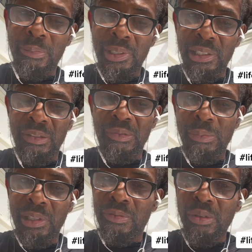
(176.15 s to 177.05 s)
But
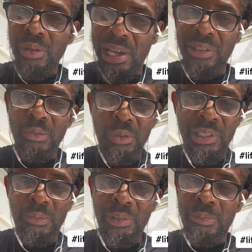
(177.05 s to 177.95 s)
if you're not the one
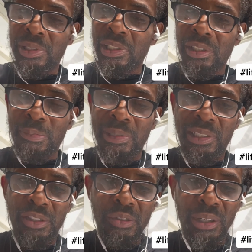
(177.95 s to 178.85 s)
that wants to be
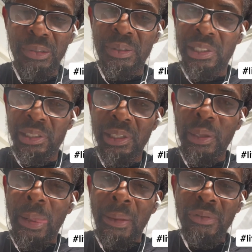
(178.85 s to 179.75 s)
controlled, then
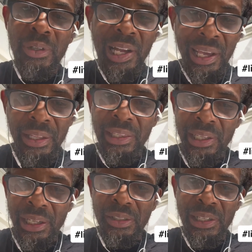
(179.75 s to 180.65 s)
you gotta
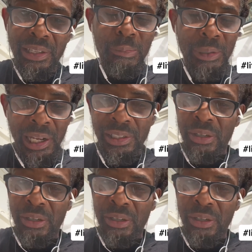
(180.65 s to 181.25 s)
think outside the box. I